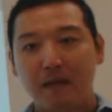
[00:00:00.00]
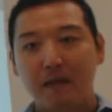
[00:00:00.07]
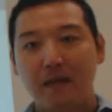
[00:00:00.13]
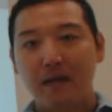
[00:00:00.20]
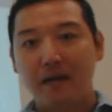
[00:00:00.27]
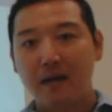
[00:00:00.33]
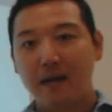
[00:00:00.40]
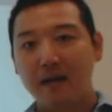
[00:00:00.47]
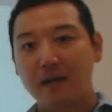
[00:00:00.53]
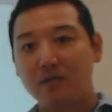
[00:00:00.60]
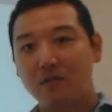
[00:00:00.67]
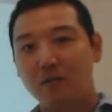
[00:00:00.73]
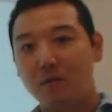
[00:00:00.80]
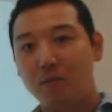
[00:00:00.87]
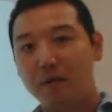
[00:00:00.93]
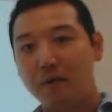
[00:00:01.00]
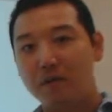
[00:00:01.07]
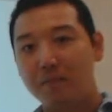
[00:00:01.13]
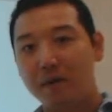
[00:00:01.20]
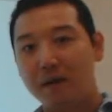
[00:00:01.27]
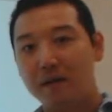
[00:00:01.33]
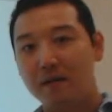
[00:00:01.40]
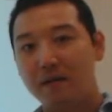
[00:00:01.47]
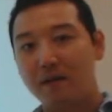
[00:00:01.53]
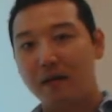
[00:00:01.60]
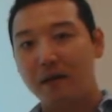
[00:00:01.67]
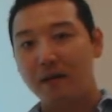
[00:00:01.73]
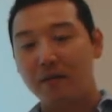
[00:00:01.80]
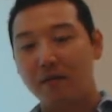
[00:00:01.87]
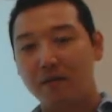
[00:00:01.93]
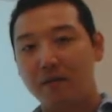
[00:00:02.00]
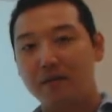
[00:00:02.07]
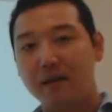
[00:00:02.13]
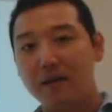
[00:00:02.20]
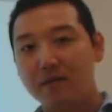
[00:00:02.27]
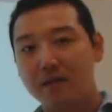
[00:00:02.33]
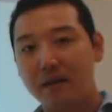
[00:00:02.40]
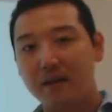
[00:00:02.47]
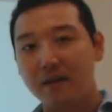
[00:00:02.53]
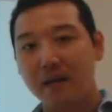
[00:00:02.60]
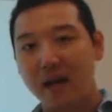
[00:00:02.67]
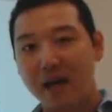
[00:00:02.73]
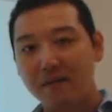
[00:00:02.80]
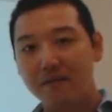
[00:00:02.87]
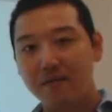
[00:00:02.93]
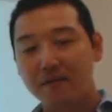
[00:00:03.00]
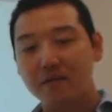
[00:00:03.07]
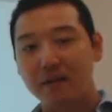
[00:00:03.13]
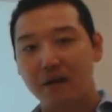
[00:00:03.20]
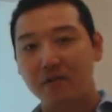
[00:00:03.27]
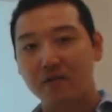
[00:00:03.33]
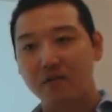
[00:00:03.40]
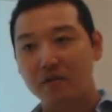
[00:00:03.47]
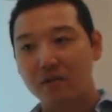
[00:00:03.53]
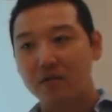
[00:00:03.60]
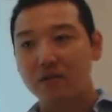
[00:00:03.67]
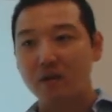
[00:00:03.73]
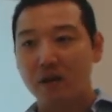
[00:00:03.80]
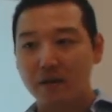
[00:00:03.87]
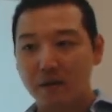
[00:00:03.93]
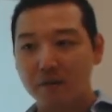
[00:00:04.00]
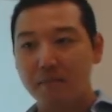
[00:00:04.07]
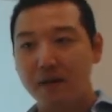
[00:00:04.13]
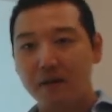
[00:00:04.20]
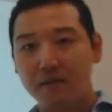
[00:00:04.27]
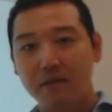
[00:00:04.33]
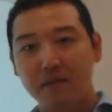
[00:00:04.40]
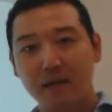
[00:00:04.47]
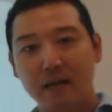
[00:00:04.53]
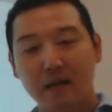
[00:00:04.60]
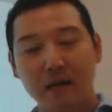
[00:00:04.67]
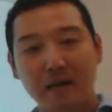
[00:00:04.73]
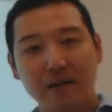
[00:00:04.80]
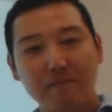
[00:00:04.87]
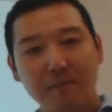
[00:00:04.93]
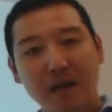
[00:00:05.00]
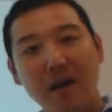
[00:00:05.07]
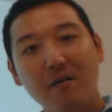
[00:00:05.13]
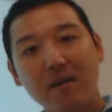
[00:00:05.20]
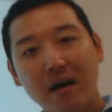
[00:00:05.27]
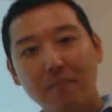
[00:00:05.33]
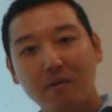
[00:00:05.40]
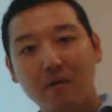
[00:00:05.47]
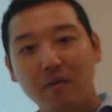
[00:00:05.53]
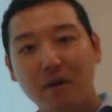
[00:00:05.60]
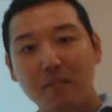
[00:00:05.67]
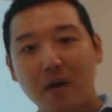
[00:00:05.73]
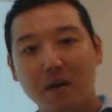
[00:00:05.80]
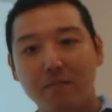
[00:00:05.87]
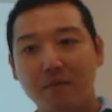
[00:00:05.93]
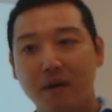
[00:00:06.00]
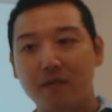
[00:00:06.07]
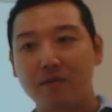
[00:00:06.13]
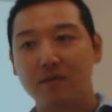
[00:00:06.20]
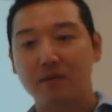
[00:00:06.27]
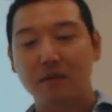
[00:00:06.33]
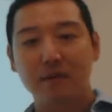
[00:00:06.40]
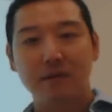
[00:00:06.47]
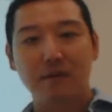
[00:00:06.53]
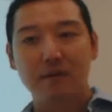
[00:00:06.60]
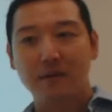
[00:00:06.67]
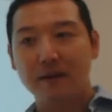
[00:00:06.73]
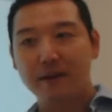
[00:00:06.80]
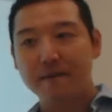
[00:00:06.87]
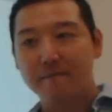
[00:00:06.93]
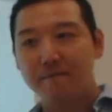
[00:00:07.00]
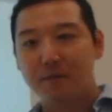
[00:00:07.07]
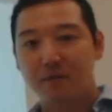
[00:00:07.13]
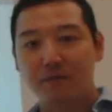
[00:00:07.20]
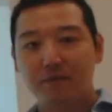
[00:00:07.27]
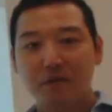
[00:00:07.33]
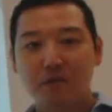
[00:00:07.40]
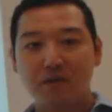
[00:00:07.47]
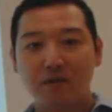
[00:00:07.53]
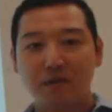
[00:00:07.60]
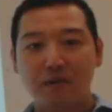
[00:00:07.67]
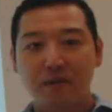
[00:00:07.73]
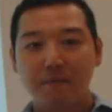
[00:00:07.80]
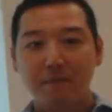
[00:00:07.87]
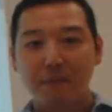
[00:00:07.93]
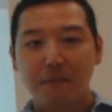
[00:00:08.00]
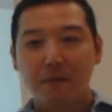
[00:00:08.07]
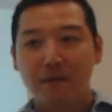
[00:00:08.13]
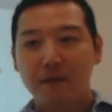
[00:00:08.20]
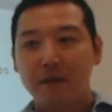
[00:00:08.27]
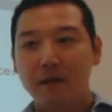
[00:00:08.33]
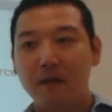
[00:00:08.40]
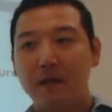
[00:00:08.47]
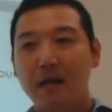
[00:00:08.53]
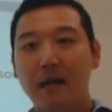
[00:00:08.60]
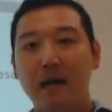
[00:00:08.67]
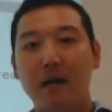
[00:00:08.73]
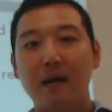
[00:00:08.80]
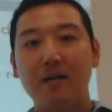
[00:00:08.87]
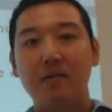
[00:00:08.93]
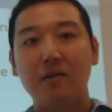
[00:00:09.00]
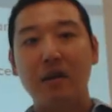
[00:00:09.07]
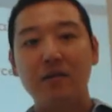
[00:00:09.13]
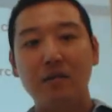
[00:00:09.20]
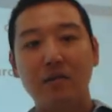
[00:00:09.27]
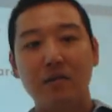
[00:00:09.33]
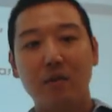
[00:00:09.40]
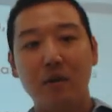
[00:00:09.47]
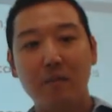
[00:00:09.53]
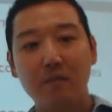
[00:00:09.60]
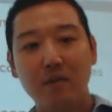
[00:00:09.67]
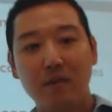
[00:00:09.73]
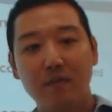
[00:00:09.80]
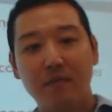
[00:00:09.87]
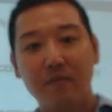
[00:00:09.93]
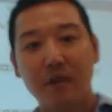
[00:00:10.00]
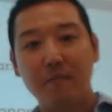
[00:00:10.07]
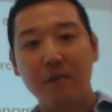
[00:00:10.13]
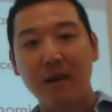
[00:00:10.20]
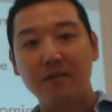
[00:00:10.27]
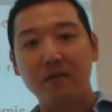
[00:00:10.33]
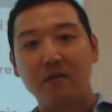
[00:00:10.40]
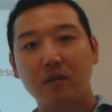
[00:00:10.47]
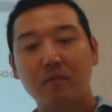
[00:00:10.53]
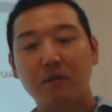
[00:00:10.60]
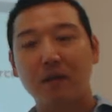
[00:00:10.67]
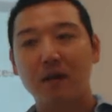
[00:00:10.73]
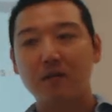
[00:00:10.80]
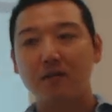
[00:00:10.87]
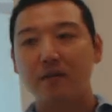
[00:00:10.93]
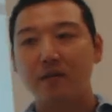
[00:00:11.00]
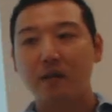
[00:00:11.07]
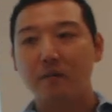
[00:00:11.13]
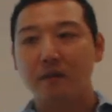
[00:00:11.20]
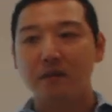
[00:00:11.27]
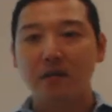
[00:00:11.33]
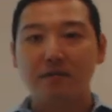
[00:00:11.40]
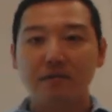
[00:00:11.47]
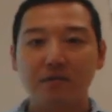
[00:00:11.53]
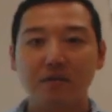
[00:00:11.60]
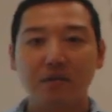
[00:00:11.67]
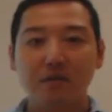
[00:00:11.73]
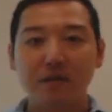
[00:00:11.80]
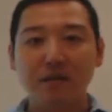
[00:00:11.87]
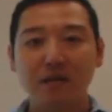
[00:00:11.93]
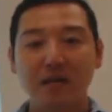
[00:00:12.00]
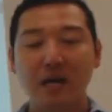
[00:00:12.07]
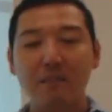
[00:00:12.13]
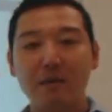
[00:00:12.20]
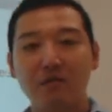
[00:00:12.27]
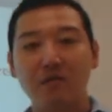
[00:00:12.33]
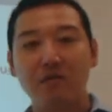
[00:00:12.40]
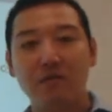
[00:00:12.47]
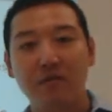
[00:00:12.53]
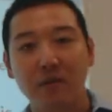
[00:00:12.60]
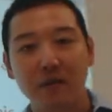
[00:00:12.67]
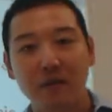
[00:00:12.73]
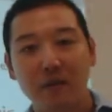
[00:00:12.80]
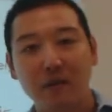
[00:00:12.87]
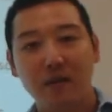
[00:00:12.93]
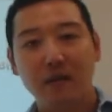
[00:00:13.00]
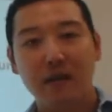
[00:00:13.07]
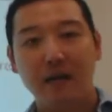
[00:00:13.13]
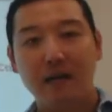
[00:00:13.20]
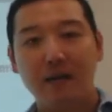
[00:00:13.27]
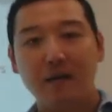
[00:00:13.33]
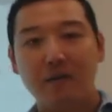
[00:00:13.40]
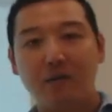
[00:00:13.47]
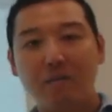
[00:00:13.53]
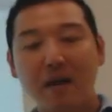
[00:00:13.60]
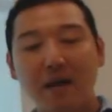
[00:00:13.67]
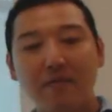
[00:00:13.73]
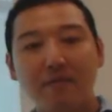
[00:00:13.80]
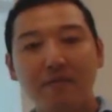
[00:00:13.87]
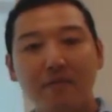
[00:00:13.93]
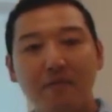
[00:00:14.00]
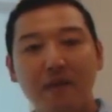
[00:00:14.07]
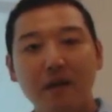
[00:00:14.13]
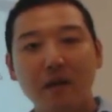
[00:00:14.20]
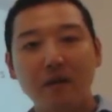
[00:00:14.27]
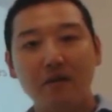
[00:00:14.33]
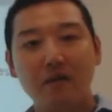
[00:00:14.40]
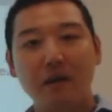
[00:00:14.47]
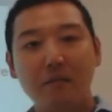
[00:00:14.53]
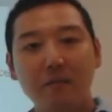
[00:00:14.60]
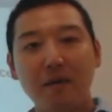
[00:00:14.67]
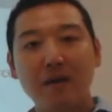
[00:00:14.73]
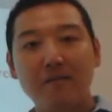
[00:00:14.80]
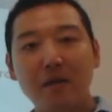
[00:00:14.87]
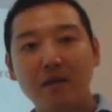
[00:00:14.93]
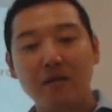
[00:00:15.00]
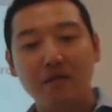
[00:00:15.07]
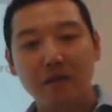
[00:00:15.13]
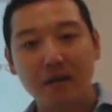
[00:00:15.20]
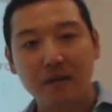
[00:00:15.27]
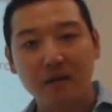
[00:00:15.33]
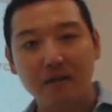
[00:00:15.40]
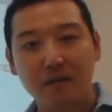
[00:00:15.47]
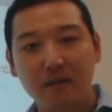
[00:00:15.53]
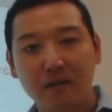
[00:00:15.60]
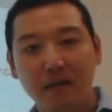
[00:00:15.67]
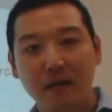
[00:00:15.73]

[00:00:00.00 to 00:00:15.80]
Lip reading: And so we're going to spend the entire second half of this lecture just talking about how that program operates. Okay? So first, just in terms of basic terminology that I want to cover. So economics, you may have already studied